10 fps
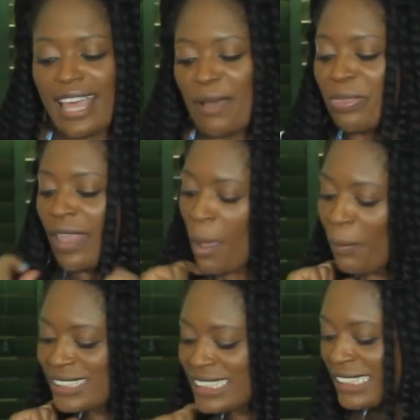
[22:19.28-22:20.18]
them,
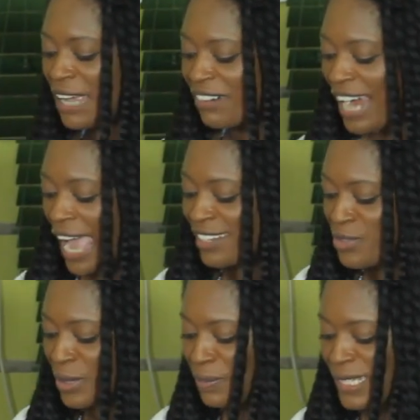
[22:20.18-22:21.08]
but she's never had
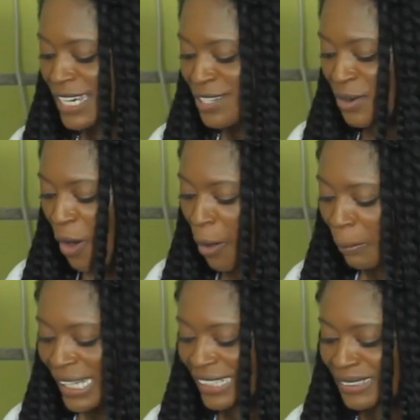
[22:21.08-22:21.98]
sweet potato
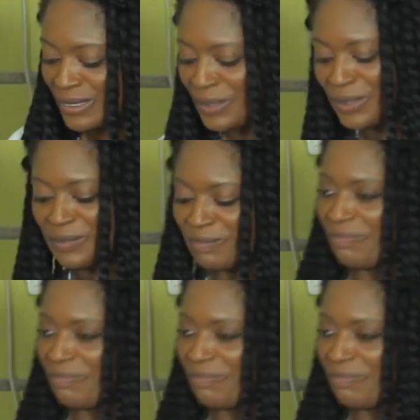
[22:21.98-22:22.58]
omelets, so...